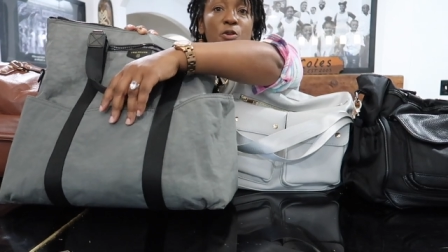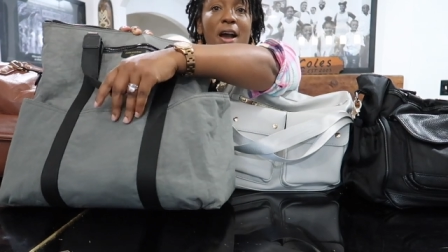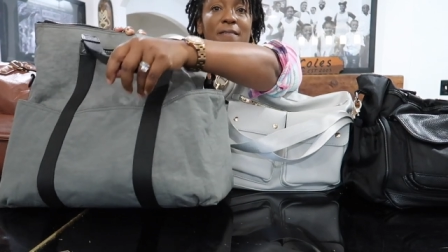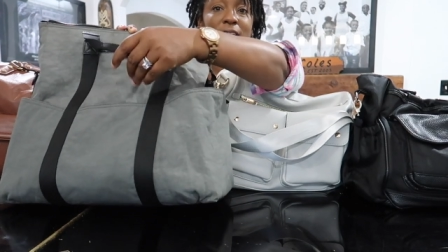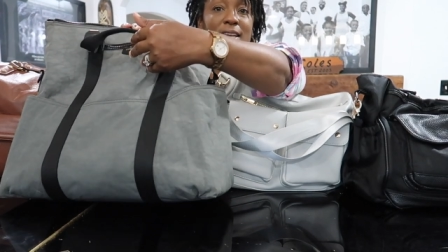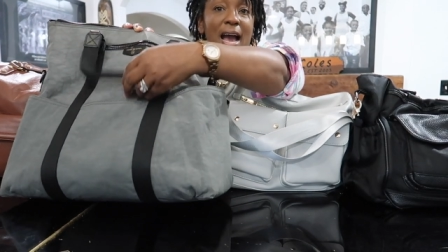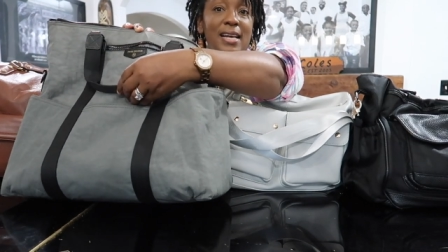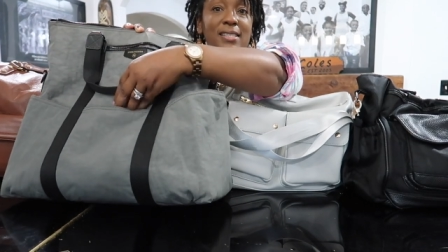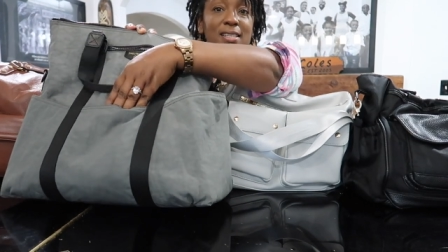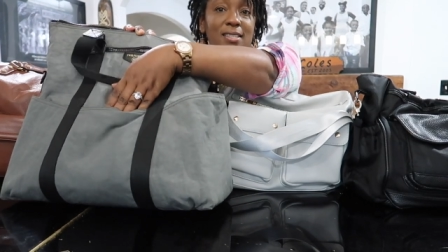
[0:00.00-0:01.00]
You have a
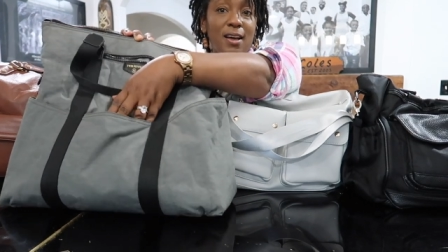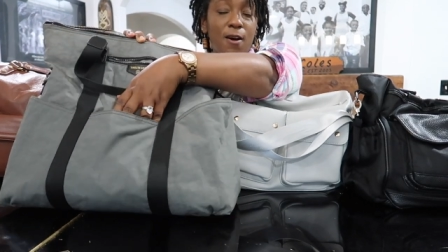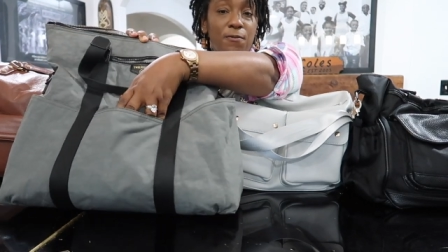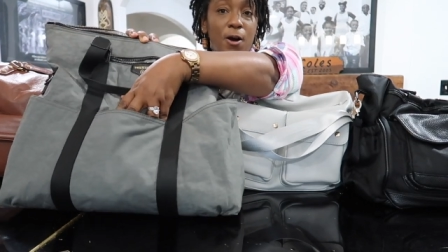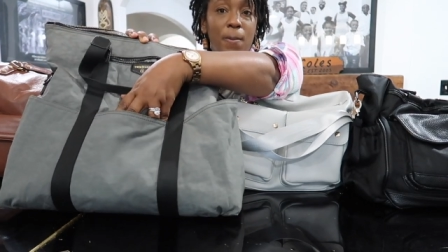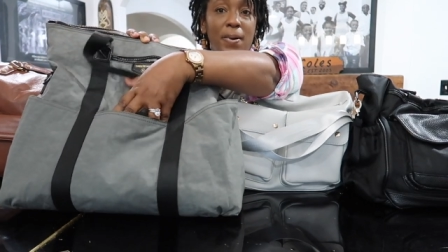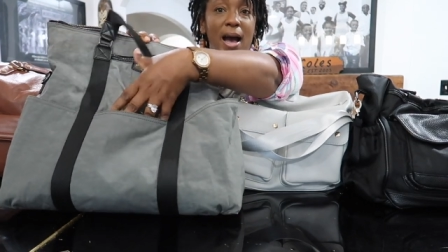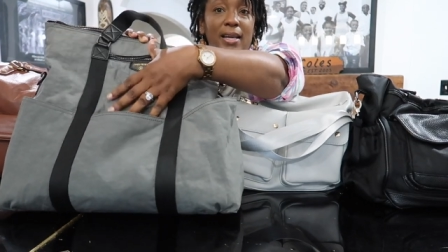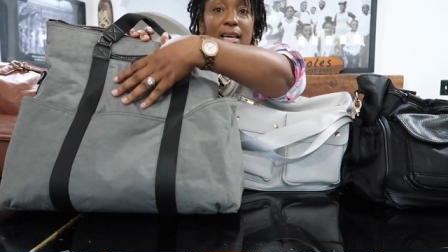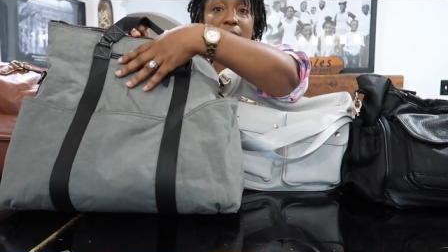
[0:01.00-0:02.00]
nice cell phone
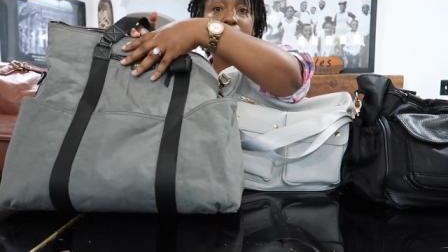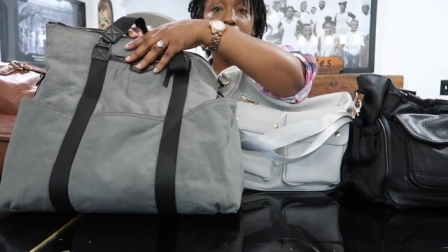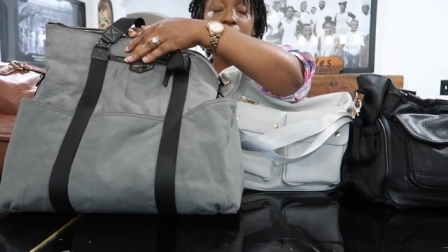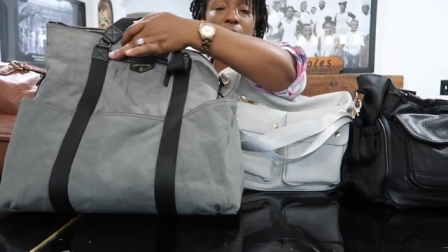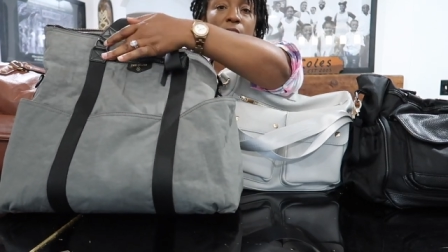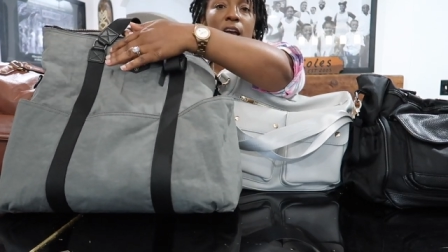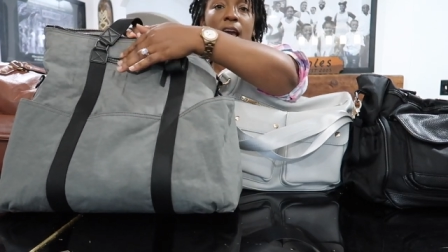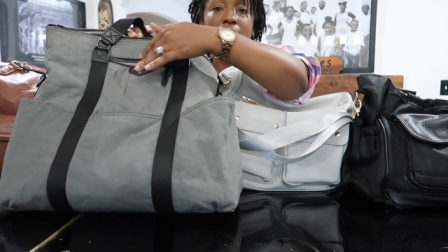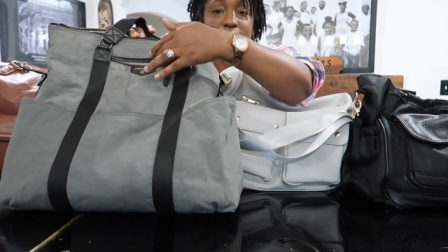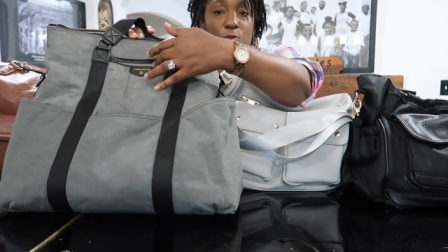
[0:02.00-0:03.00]
pocket here,
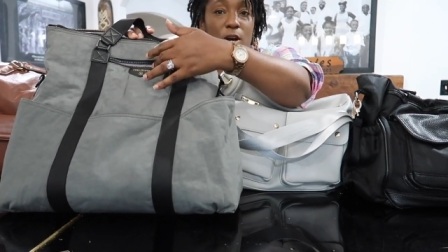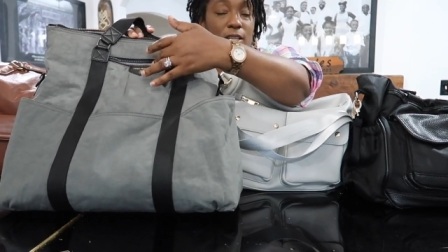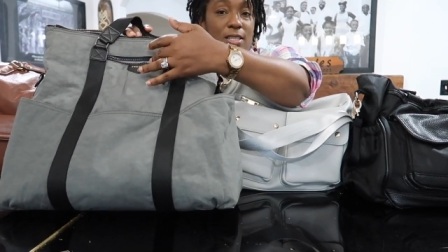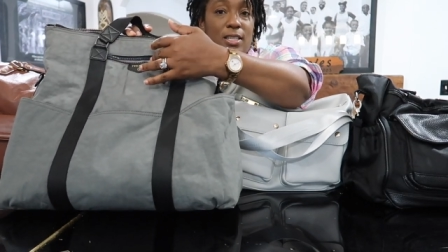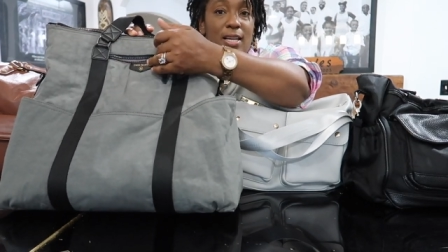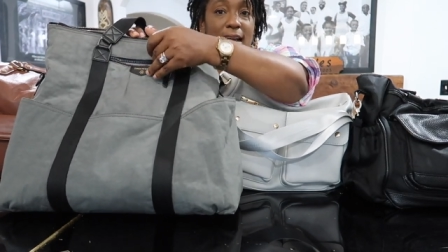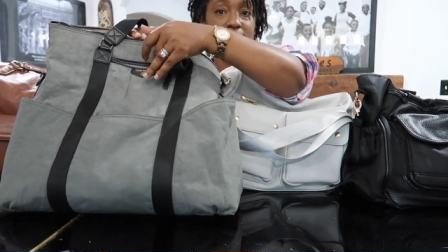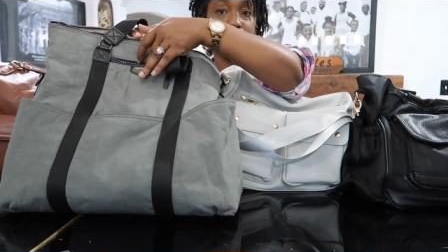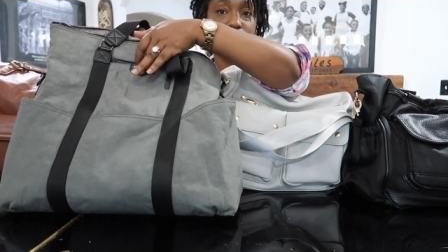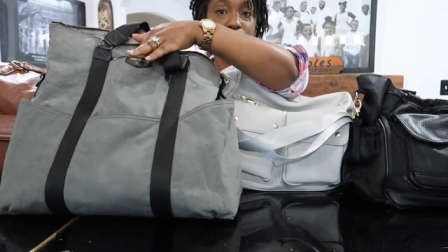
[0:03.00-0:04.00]
as well as a
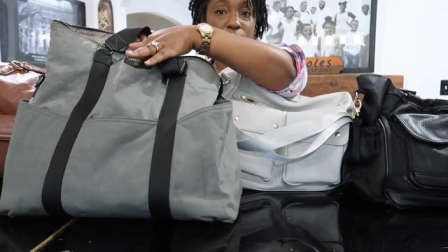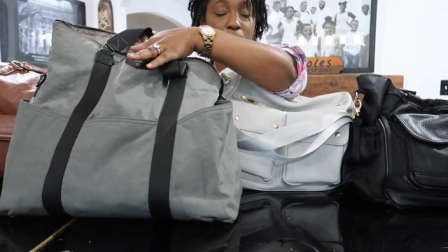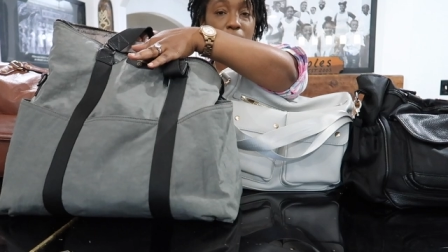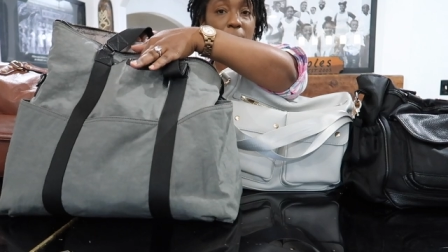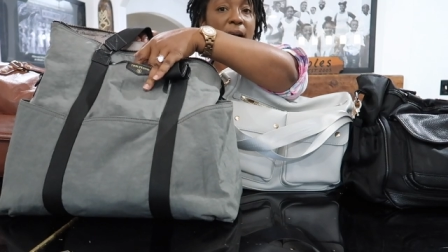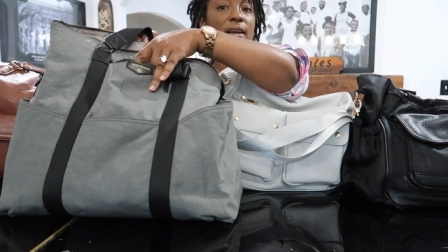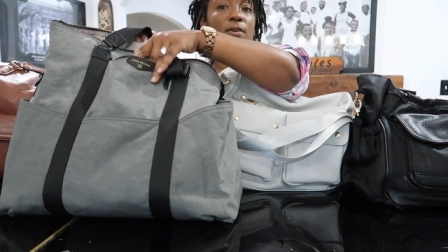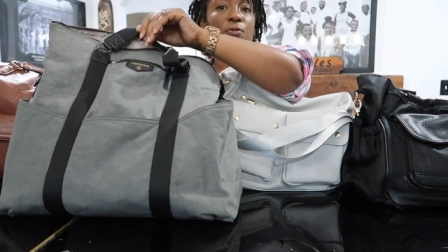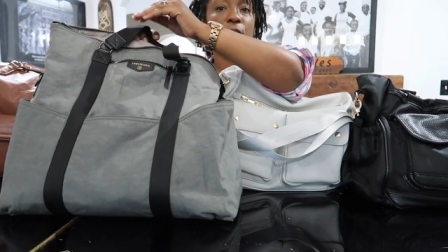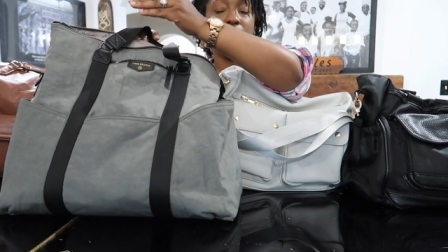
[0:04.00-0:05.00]
nice little zipper
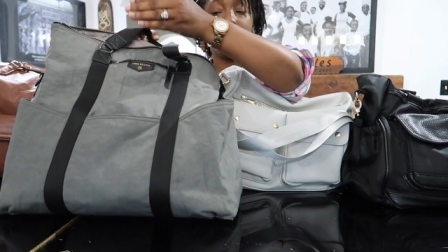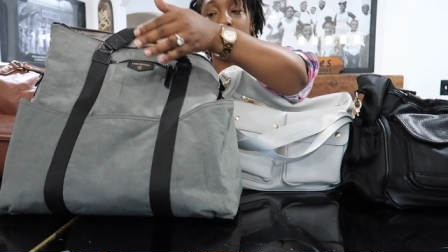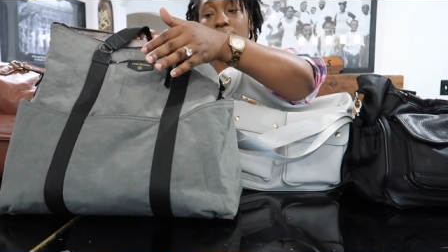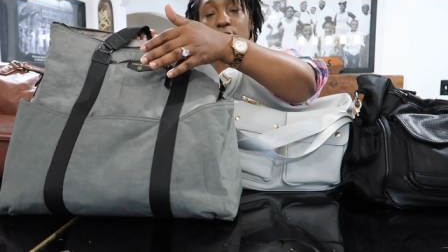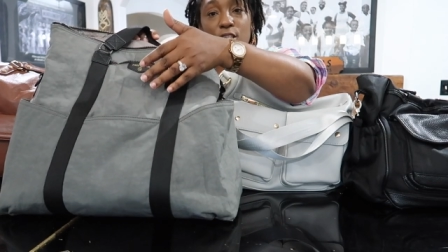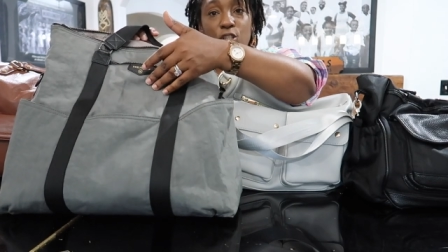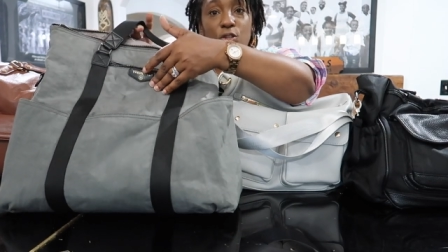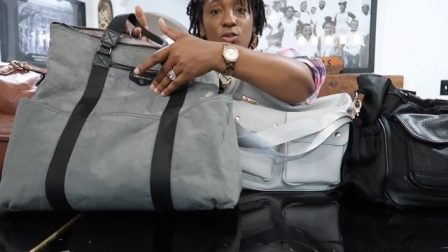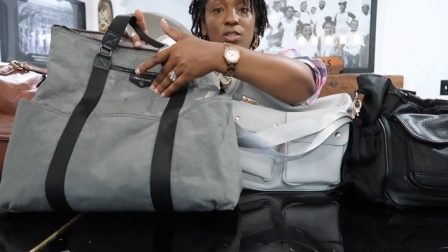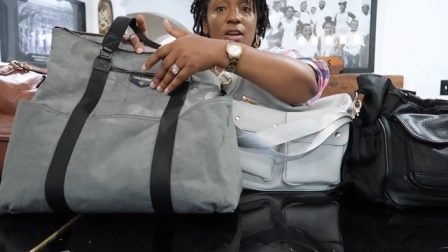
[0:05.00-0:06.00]
pocket for any
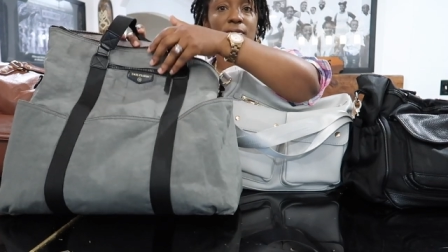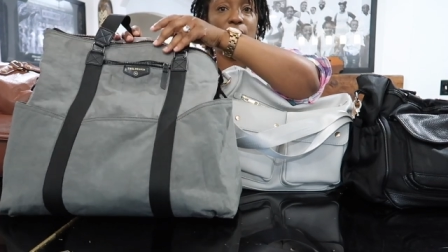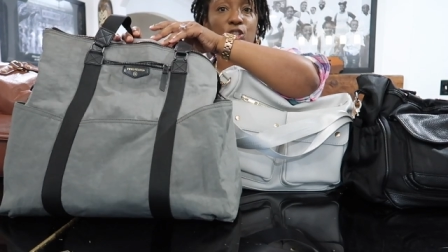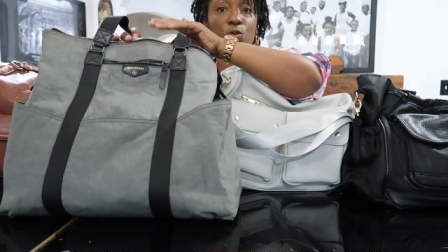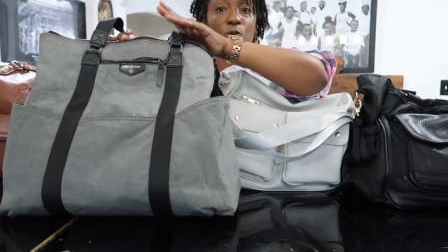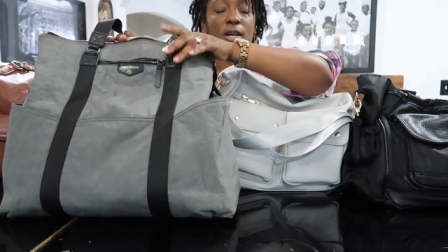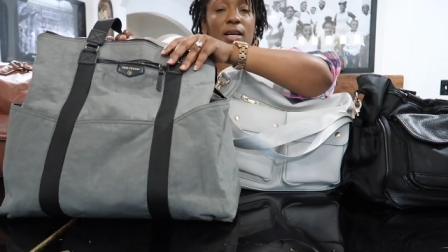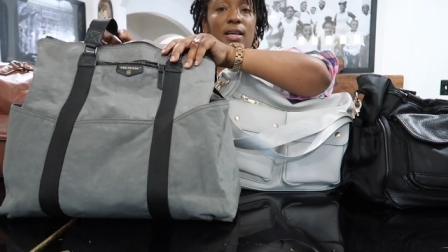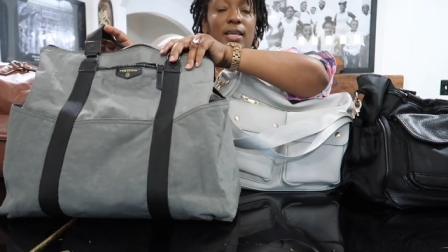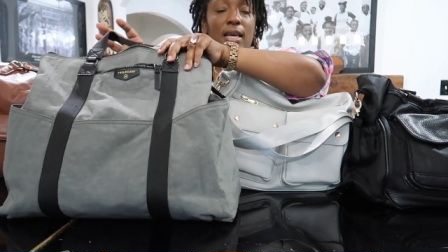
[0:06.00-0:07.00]
additional stuff that you
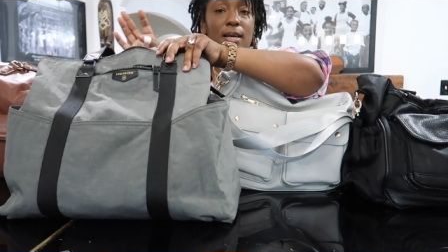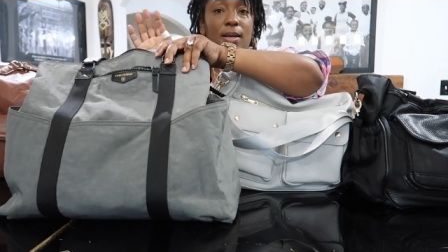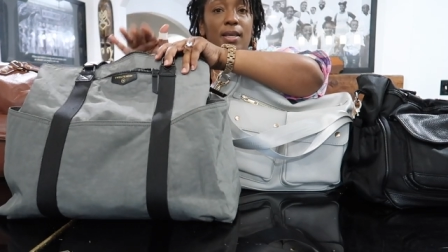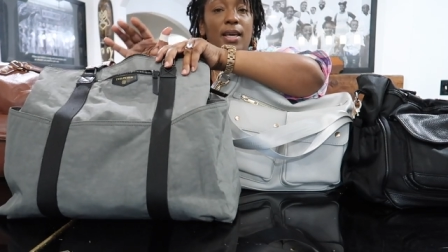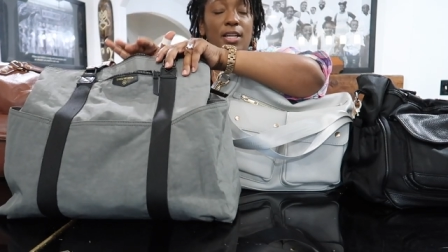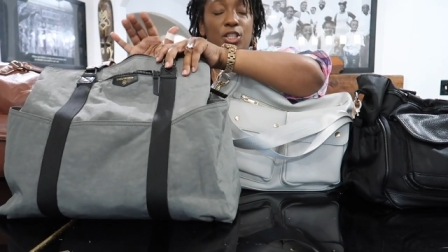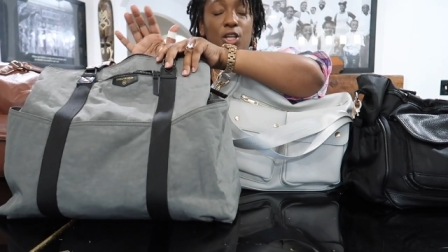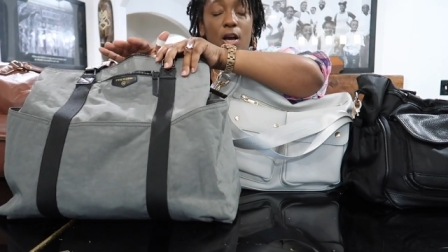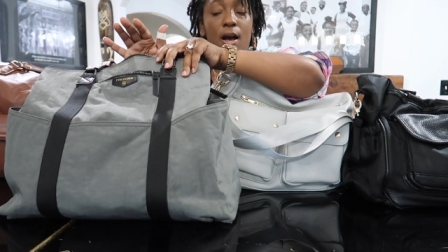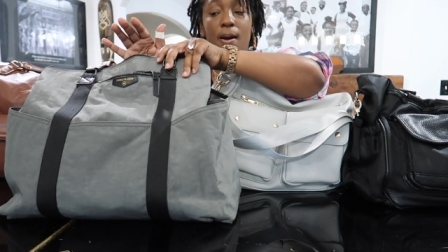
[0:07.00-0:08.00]
wanna keep,
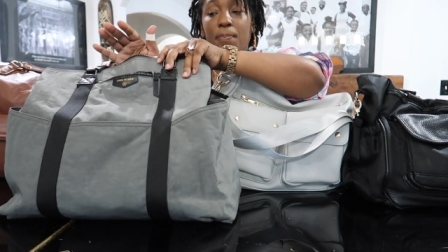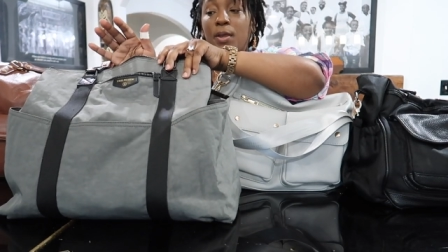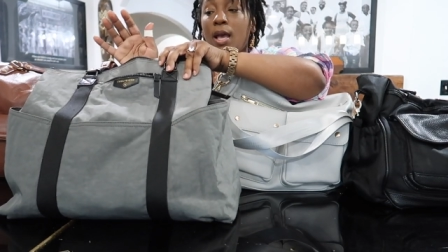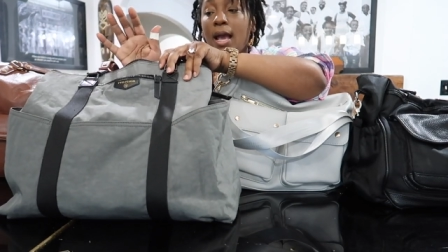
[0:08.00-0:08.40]
catch um,